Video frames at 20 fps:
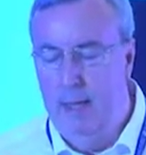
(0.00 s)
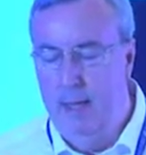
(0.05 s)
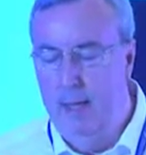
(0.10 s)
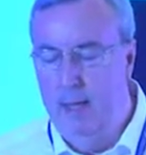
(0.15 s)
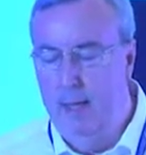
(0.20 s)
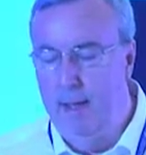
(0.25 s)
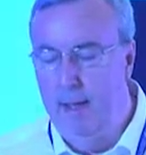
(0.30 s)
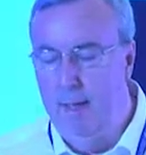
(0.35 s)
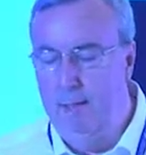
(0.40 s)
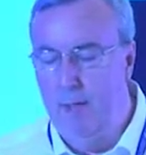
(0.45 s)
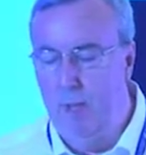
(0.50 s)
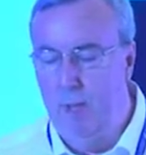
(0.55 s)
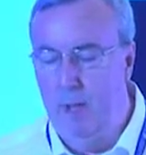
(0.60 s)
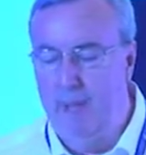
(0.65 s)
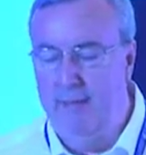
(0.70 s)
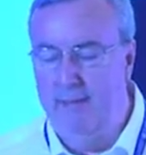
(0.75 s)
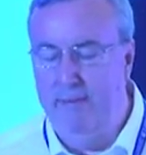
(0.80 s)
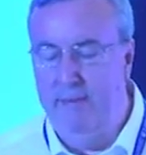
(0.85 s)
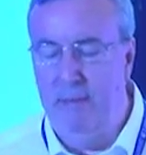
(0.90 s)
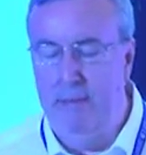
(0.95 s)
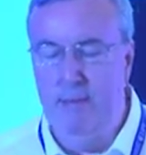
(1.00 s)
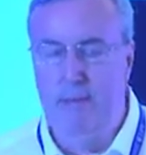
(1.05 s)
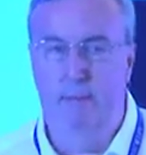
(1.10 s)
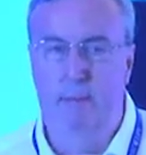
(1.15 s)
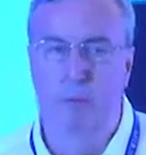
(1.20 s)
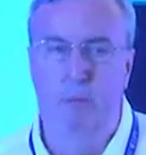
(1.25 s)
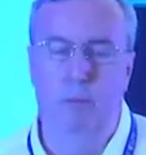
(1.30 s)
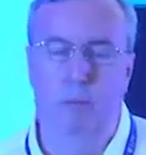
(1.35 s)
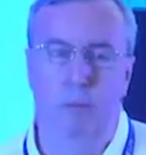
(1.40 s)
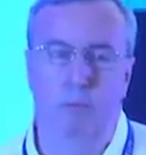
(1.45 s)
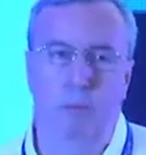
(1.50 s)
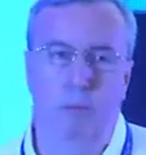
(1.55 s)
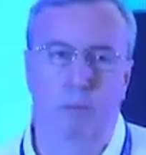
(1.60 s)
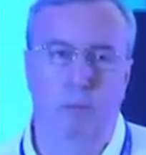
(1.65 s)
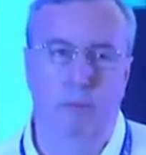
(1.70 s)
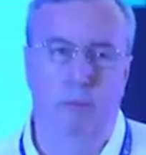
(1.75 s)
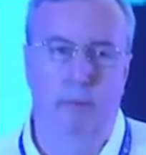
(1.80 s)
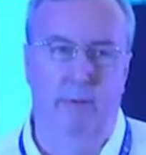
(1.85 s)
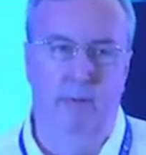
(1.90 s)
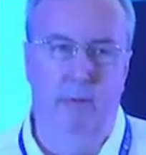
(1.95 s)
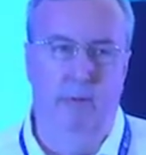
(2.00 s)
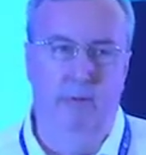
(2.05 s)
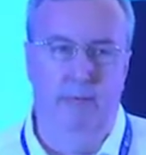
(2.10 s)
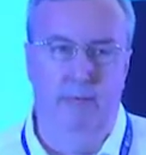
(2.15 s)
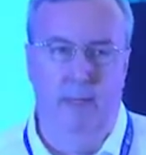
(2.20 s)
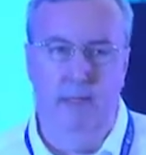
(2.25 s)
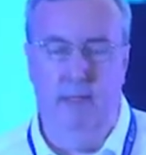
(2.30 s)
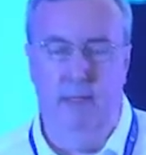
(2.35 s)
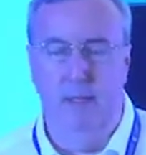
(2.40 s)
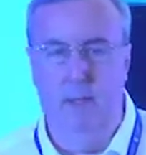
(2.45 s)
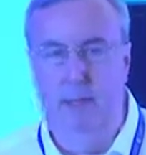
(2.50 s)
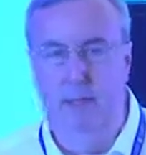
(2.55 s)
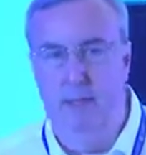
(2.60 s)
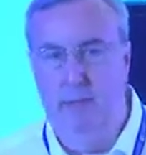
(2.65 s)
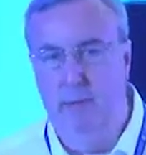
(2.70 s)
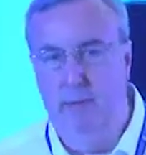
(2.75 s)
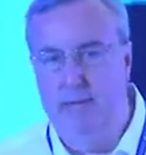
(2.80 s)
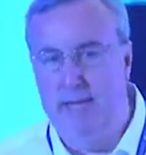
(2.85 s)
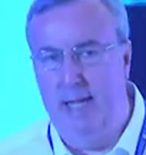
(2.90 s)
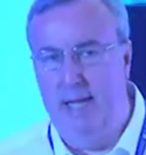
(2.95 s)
Well, I think we've